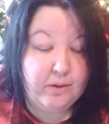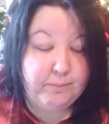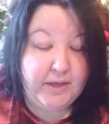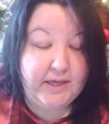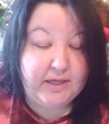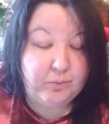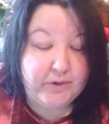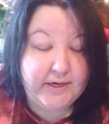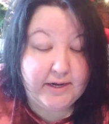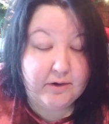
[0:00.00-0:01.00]
But he
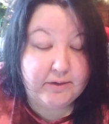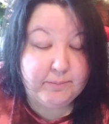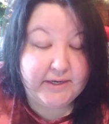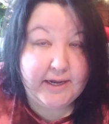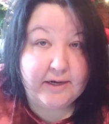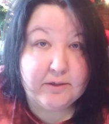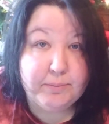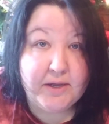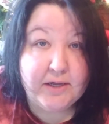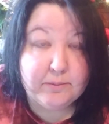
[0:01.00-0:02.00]
went out and began to
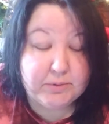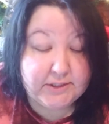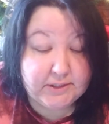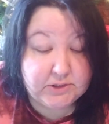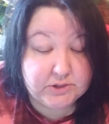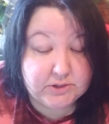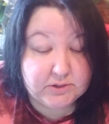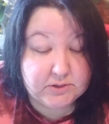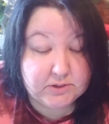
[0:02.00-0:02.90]
publish